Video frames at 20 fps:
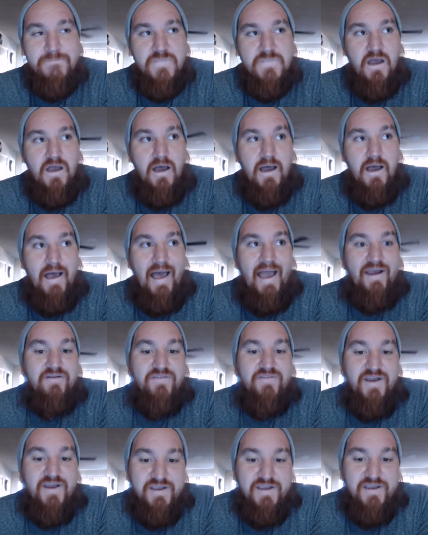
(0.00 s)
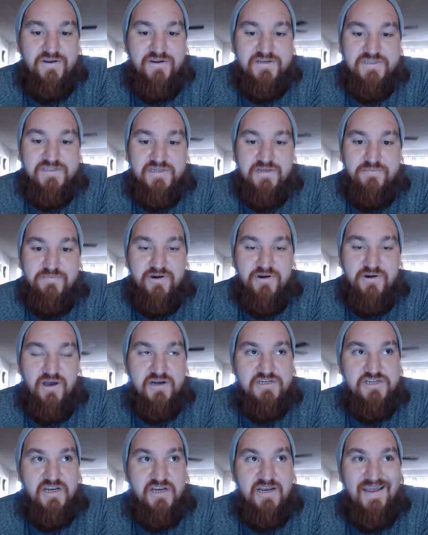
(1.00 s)
uh, aggravating insulin
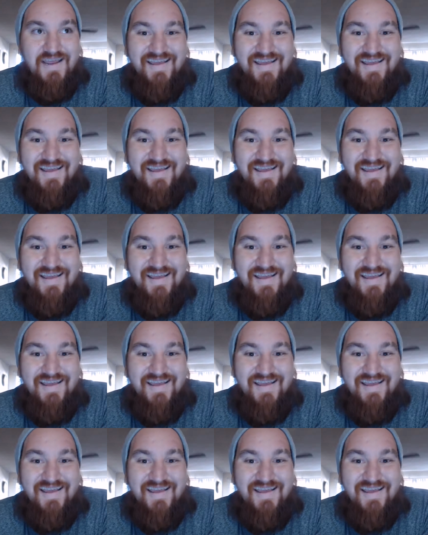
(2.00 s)
production